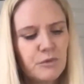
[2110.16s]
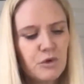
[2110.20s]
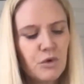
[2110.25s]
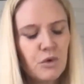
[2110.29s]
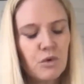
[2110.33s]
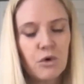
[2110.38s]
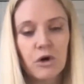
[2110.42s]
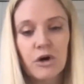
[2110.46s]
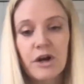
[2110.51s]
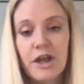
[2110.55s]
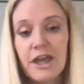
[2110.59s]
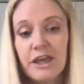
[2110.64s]

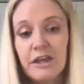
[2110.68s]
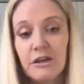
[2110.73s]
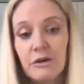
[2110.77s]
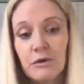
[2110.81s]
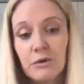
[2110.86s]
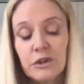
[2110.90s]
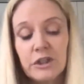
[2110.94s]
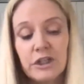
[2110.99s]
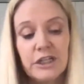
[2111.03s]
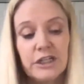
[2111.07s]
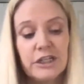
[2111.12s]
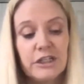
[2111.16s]
or
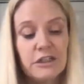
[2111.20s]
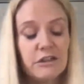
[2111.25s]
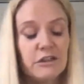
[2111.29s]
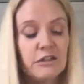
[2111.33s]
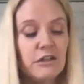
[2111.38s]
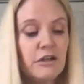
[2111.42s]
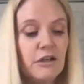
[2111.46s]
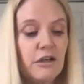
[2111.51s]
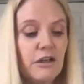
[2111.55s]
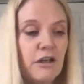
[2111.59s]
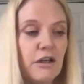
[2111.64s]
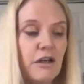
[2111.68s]
Aeolian
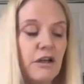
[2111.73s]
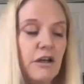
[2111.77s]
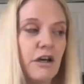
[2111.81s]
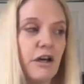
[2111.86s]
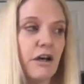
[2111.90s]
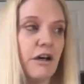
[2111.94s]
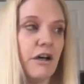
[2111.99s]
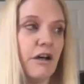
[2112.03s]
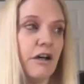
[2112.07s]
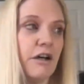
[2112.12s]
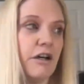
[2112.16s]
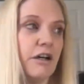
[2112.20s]

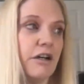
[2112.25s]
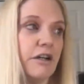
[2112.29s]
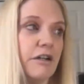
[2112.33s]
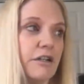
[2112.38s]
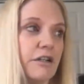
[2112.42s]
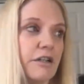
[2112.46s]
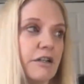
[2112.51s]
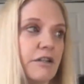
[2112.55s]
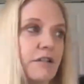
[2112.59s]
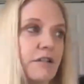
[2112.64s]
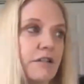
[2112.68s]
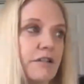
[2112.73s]

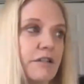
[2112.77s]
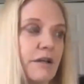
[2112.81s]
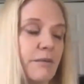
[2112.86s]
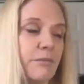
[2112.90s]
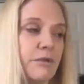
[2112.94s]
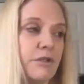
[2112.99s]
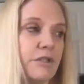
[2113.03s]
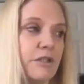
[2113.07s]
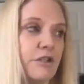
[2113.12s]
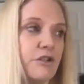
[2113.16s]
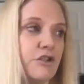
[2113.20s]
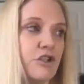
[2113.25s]

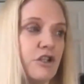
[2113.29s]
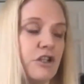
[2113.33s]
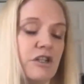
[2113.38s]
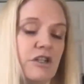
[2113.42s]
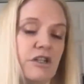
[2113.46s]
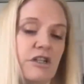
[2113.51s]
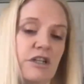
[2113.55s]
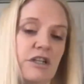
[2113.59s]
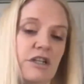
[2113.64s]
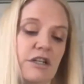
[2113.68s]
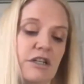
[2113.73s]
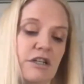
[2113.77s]
deposition
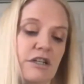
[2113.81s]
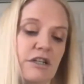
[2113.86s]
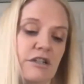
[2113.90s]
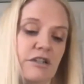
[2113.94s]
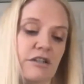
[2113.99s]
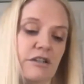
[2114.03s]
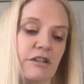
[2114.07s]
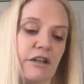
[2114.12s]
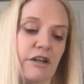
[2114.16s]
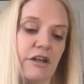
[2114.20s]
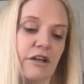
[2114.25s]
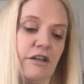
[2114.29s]

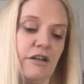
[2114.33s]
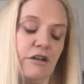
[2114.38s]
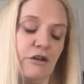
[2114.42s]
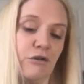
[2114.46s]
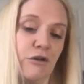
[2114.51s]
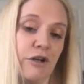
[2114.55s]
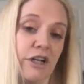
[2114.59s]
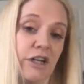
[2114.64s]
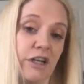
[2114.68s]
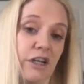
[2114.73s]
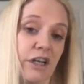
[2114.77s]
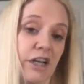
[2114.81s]
in the
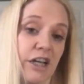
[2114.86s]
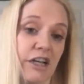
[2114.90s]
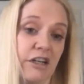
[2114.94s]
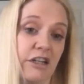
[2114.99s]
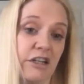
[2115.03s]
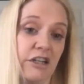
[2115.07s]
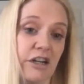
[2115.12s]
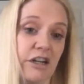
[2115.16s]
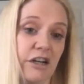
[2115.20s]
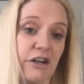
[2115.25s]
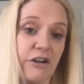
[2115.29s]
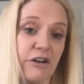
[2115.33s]
Grand
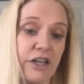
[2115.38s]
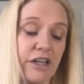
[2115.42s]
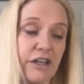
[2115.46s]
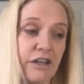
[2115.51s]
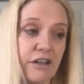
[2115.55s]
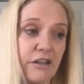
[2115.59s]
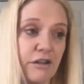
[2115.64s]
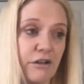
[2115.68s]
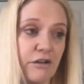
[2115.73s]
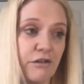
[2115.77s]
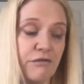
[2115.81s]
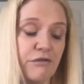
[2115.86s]
Canyon
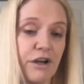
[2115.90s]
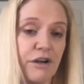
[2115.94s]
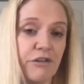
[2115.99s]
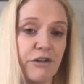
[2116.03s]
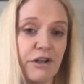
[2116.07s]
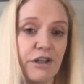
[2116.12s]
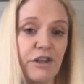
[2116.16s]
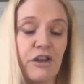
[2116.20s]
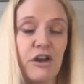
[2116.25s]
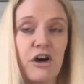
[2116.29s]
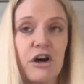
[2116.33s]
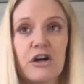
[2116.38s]
area. They're
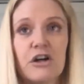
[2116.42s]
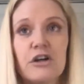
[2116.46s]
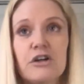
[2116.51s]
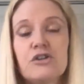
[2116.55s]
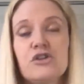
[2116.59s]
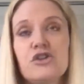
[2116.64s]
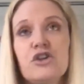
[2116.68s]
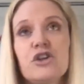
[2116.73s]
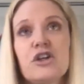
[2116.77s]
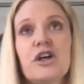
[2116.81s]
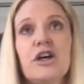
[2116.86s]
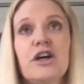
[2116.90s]
very
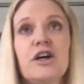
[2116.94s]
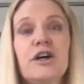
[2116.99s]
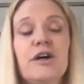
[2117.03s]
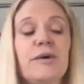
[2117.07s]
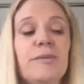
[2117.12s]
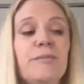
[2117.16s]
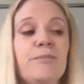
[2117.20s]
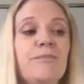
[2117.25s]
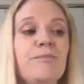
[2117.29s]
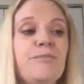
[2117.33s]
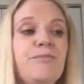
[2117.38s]
large um,